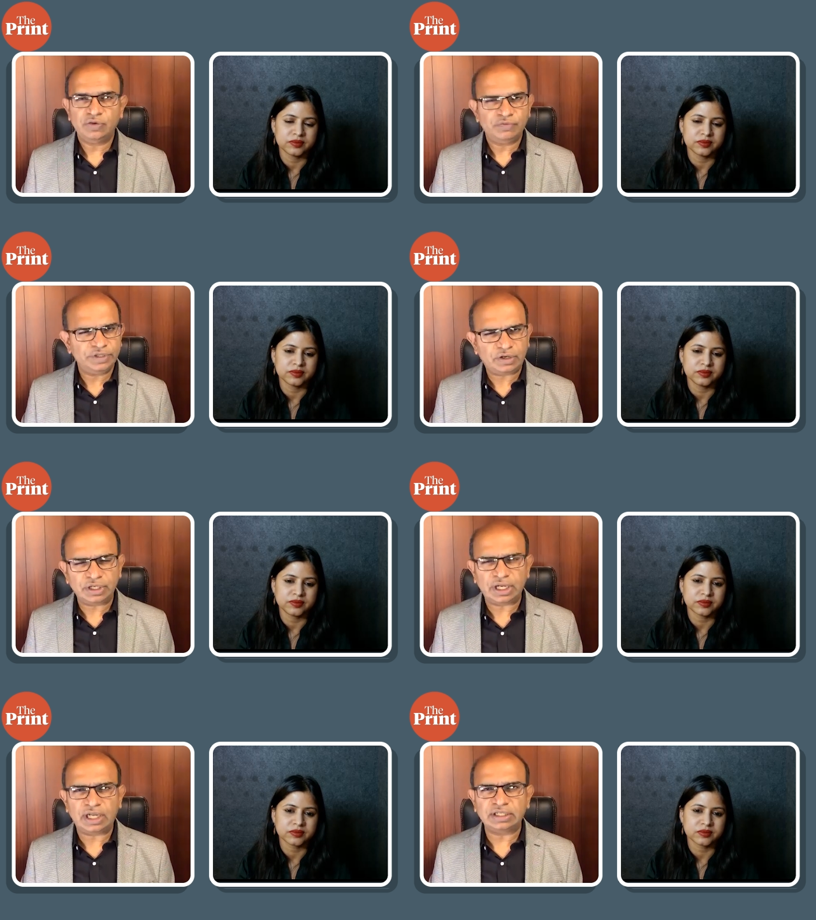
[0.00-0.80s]

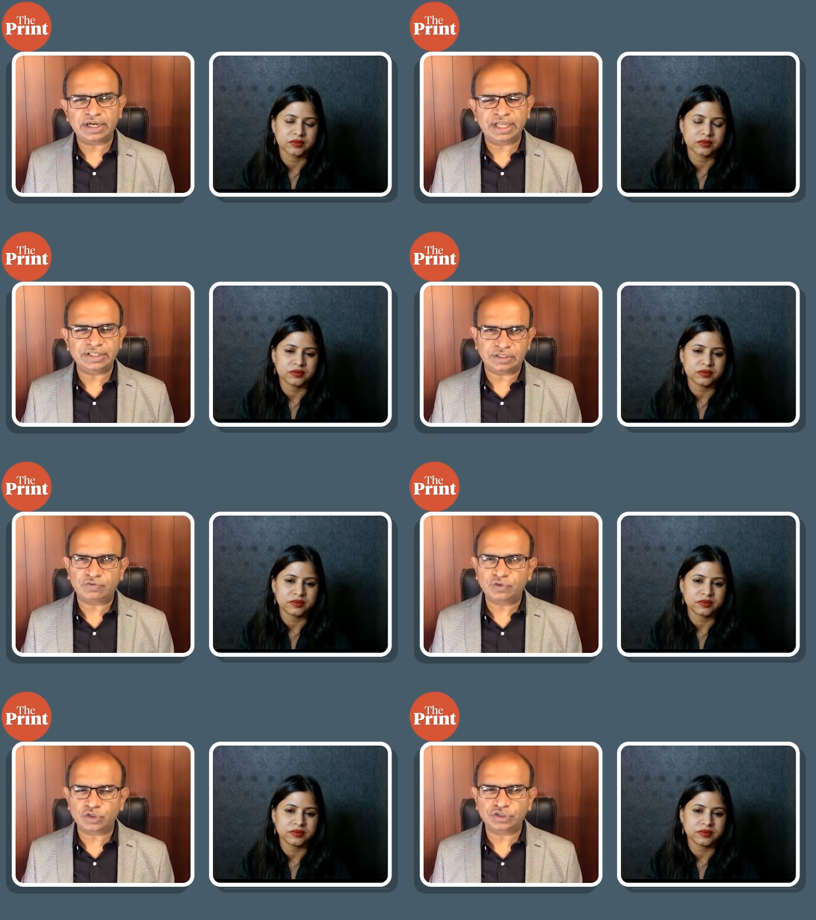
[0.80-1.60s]
Speaker 1: without other reason.
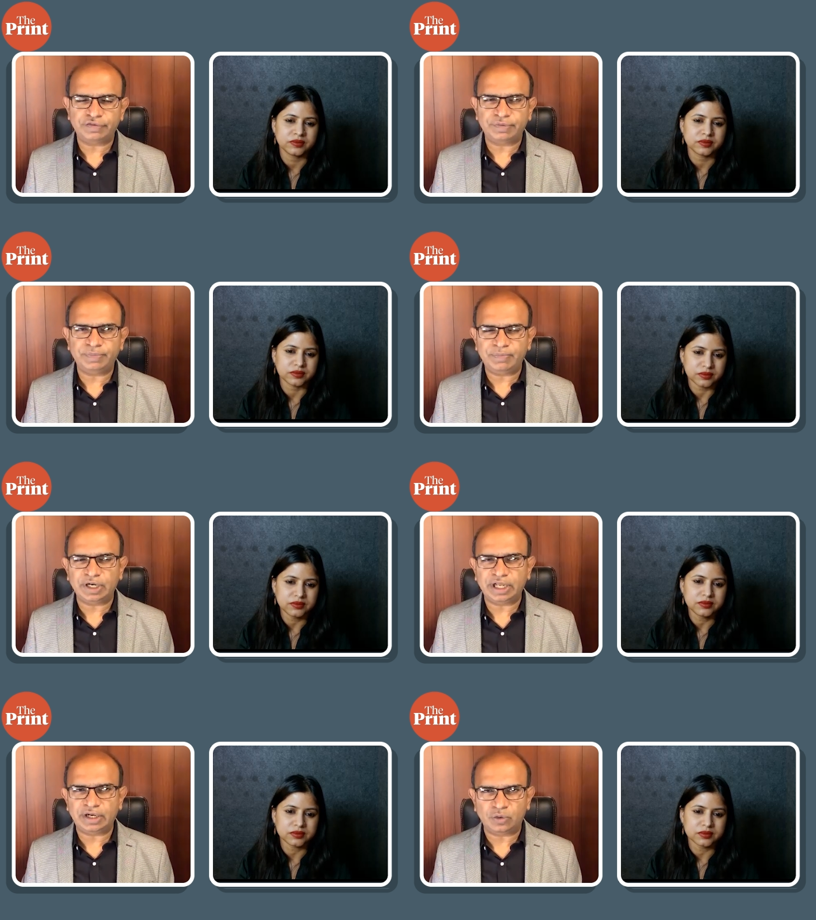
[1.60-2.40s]
Of course, when
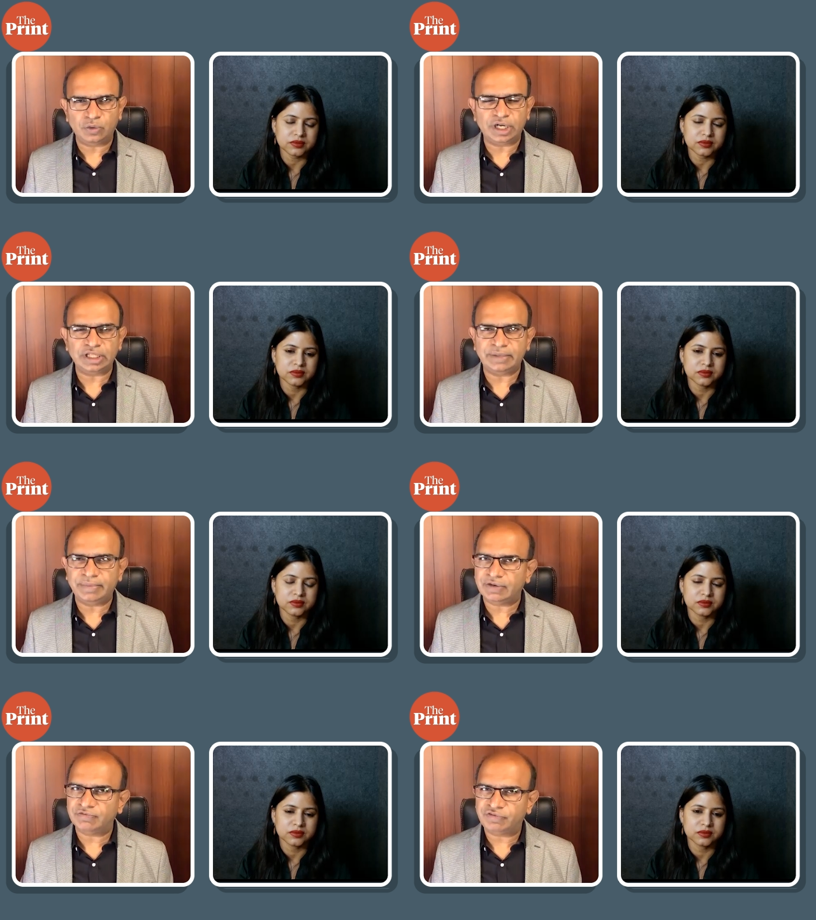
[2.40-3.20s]
people get older, they
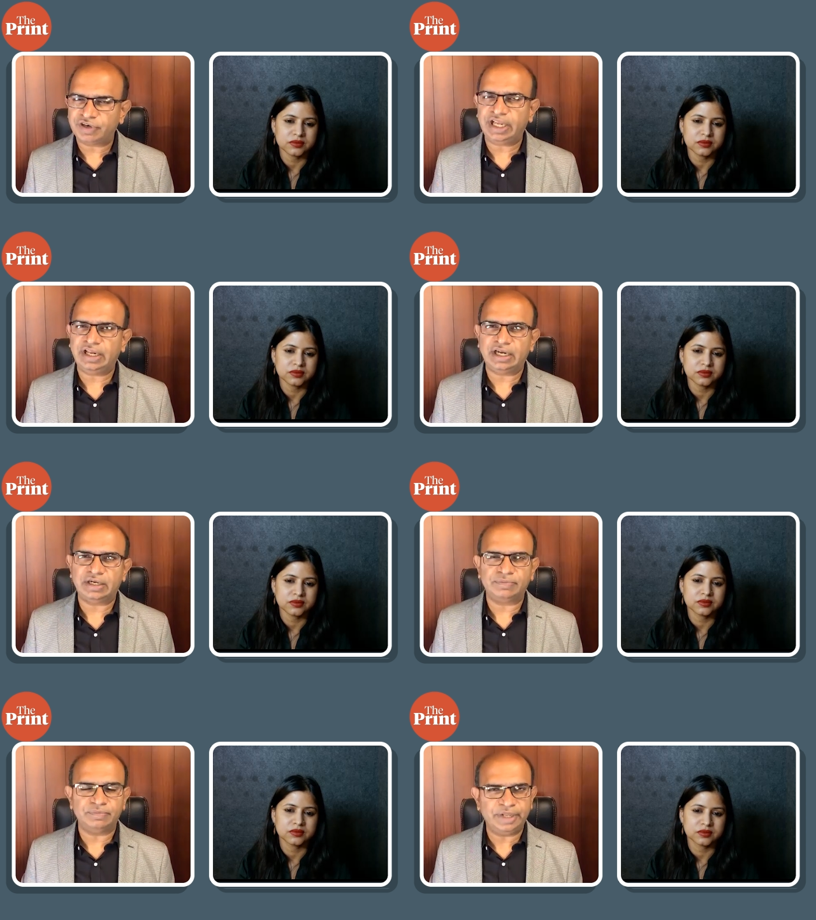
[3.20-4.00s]
become frail,
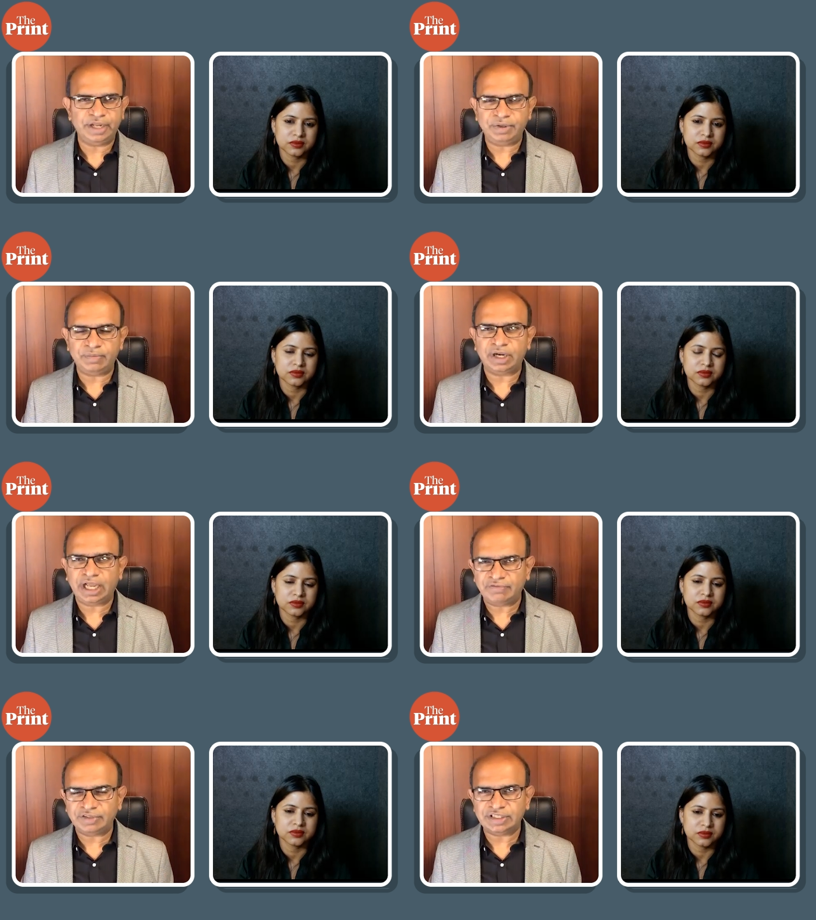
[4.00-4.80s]
and many people
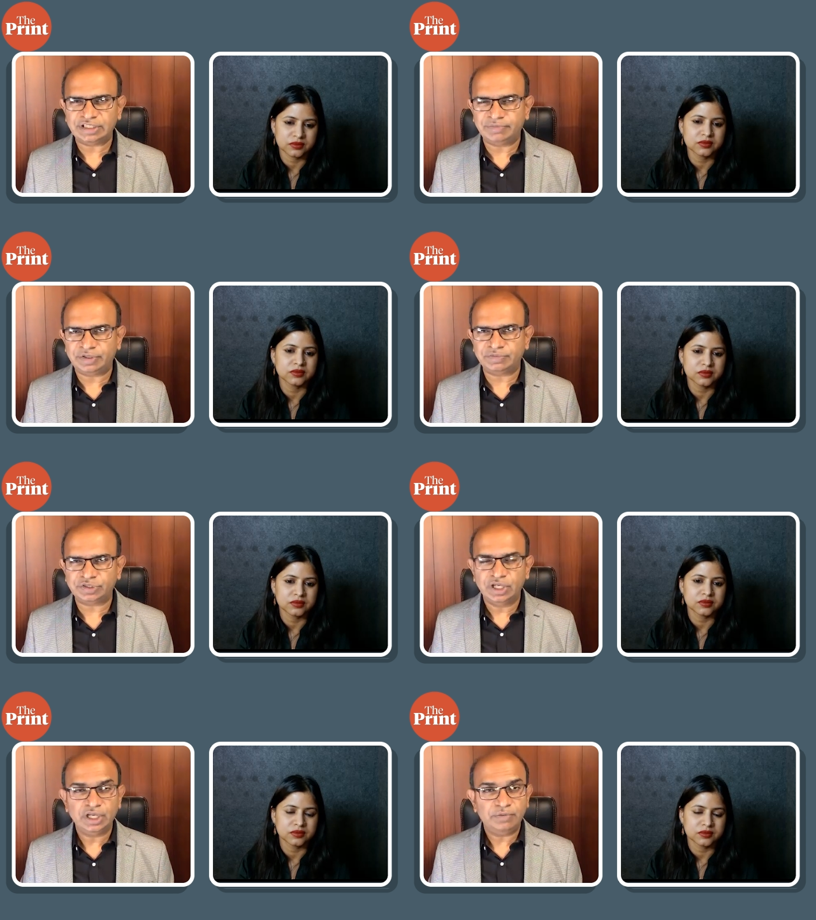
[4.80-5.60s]
have these
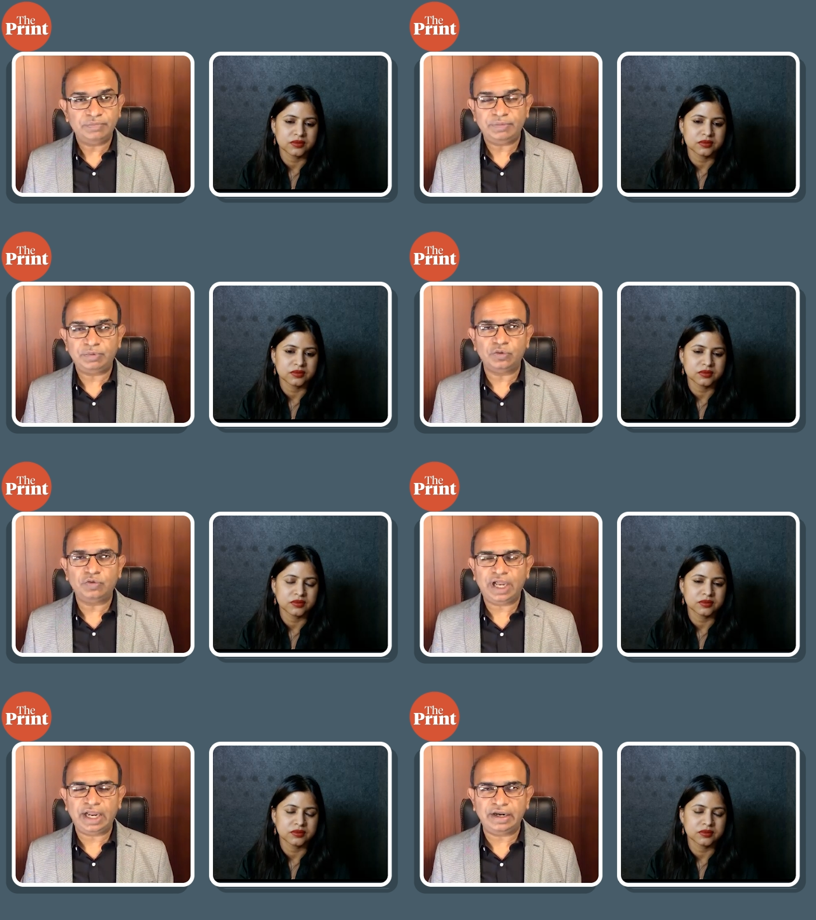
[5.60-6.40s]
symptoms people
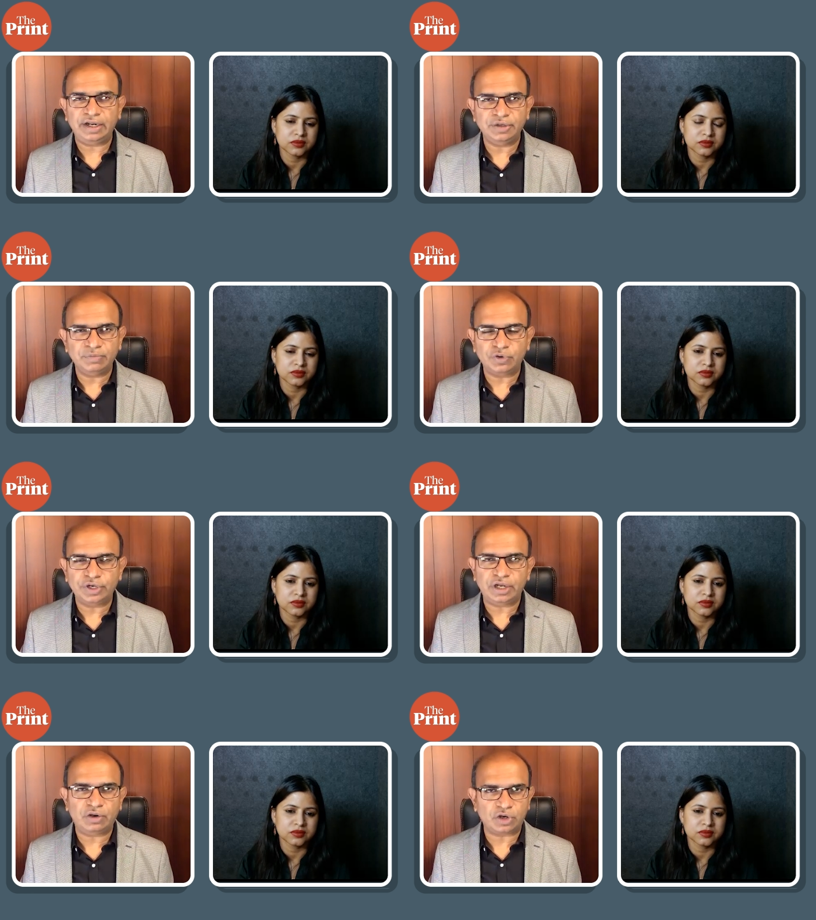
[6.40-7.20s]
who had a
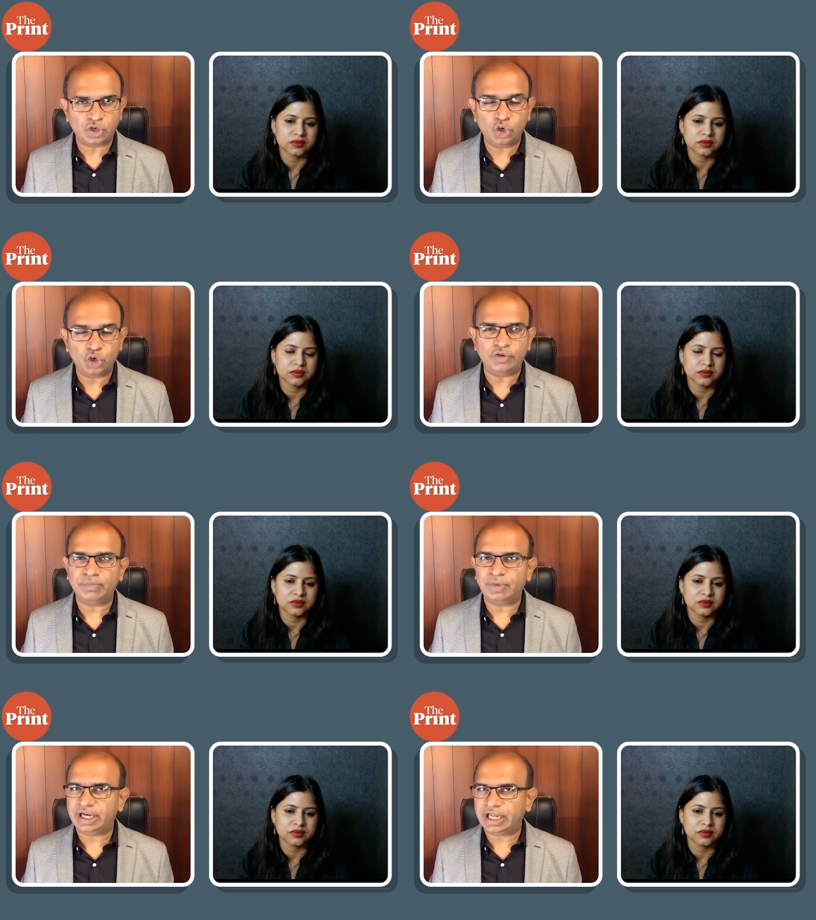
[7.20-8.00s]
pneumonia or
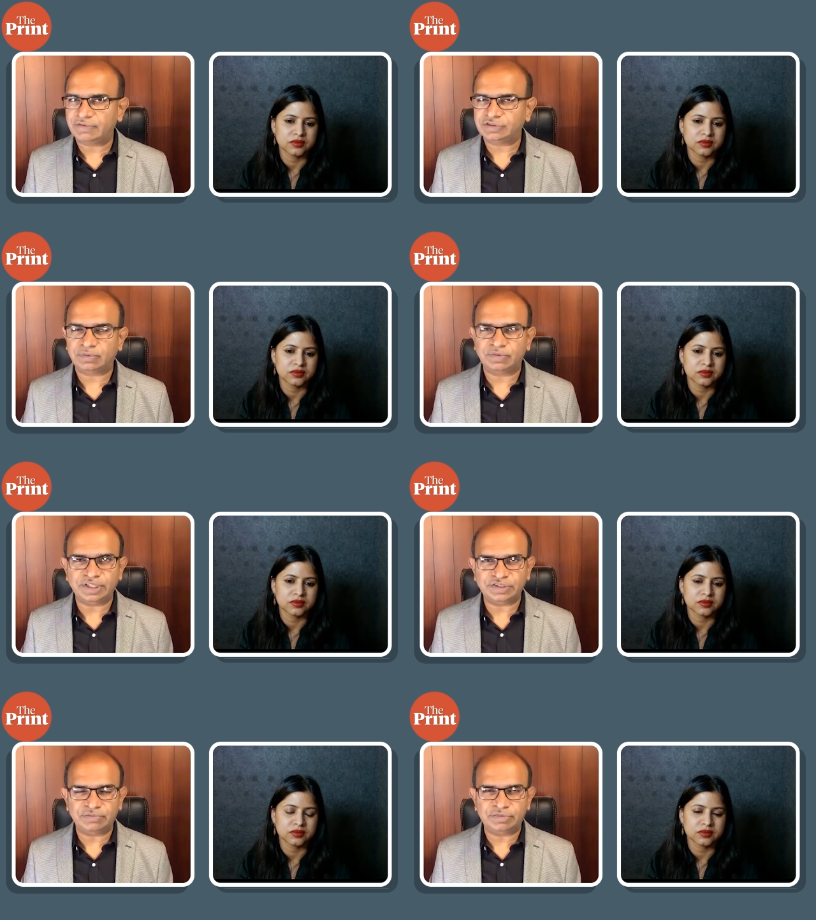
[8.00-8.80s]
COVID might have some of
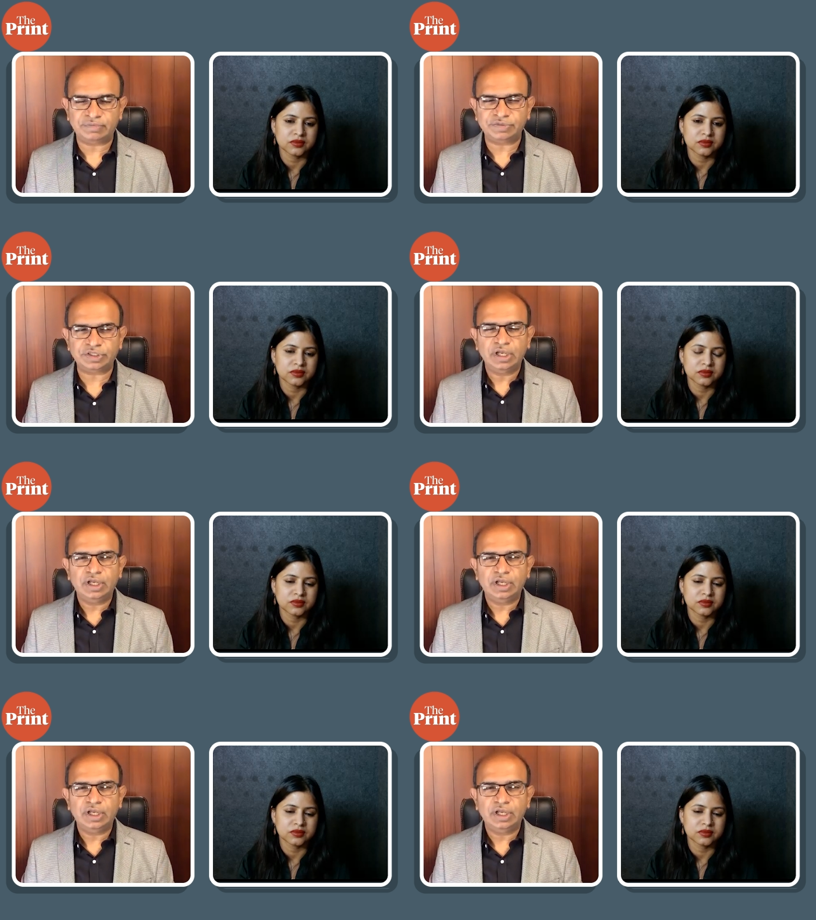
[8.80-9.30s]
these symptoms.